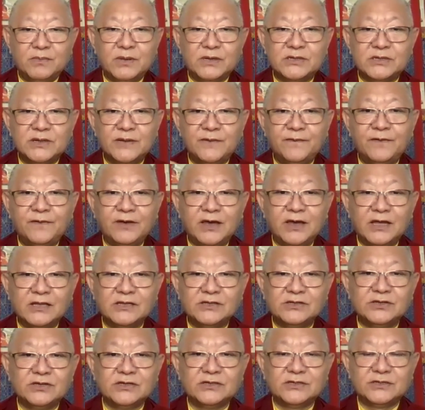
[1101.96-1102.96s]
But if we
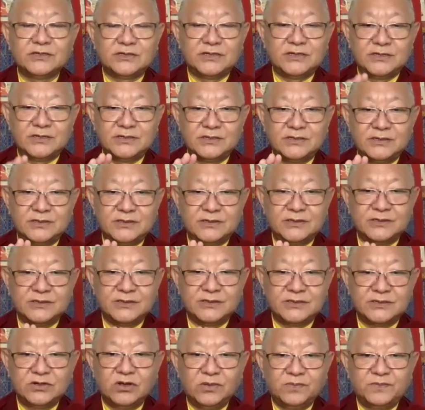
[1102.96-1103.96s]
can just
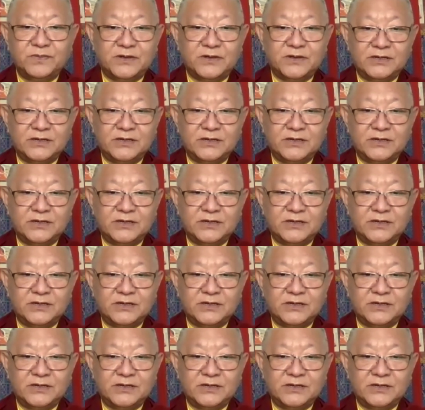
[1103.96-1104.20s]
stop